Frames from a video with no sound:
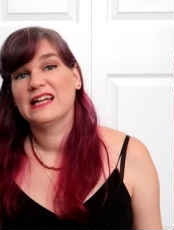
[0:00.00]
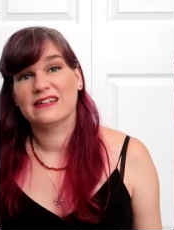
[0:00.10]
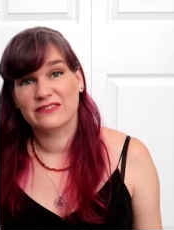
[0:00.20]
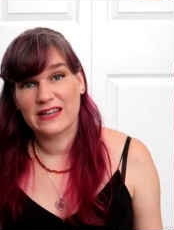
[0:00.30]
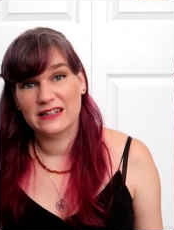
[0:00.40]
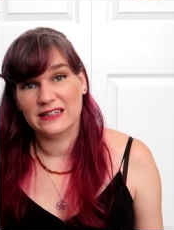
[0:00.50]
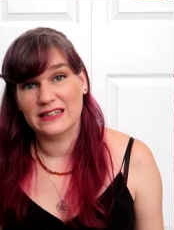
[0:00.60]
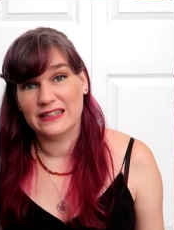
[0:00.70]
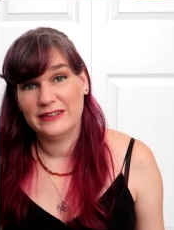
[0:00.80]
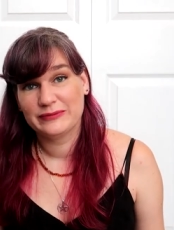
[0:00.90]
And
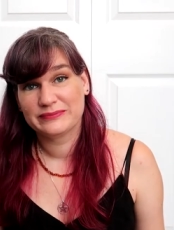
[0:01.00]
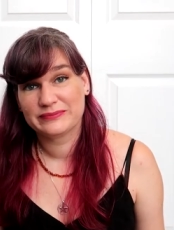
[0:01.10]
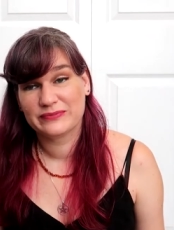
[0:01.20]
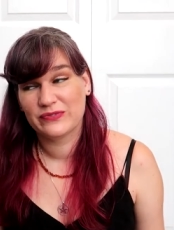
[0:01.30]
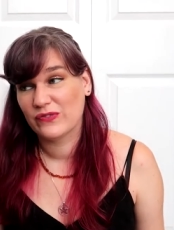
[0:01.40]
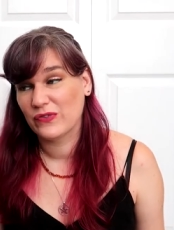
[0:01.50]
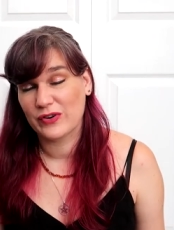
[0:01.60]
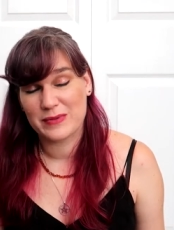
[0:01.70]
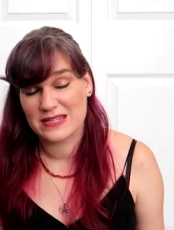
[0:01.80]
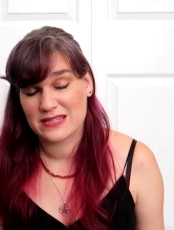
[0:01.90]
finally, for
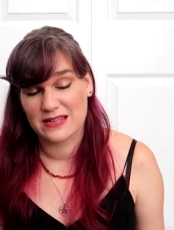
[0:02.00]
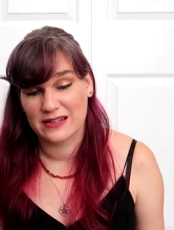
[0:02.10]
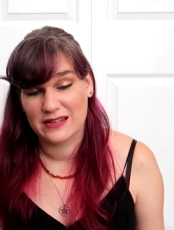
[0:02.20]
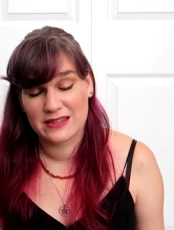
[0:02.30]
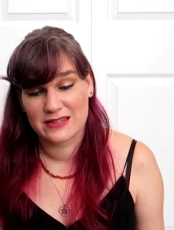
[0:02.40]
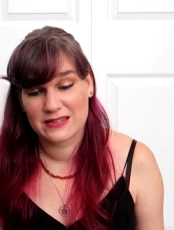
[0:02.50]
Miss Lilith,